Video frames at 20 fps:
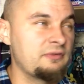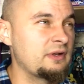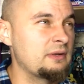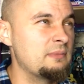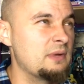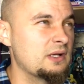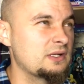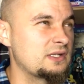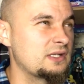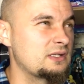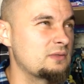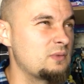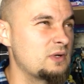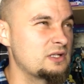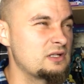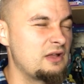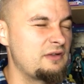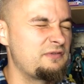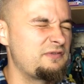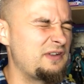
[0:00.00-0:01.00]
I think the Master System
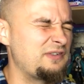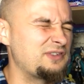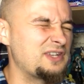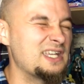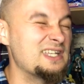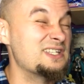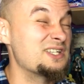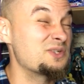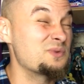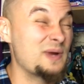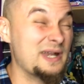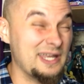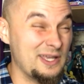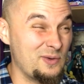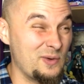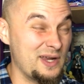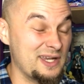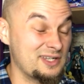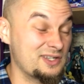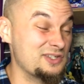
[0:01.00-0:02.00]
one's like 15 to 20
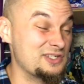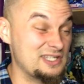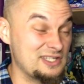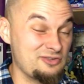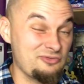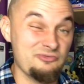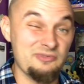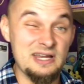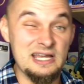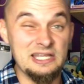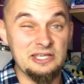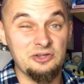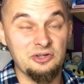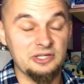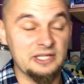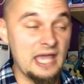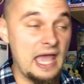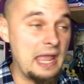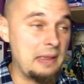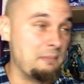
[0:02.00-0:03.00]
quid, because it's a really
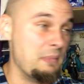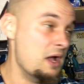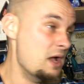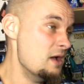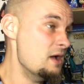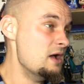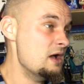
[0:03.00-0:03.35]
good game.